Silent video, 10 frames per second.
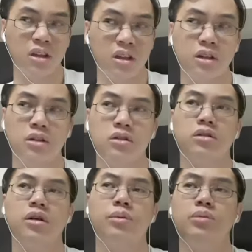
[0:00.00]
So that
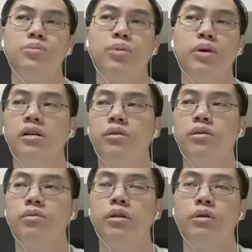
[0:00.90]
means practically
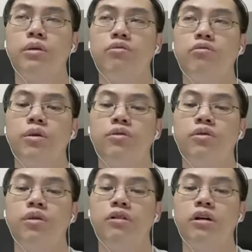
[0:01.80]
when, uh, when if
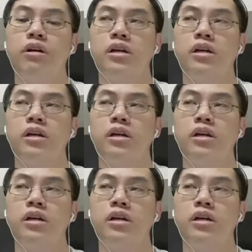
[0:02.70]
you're running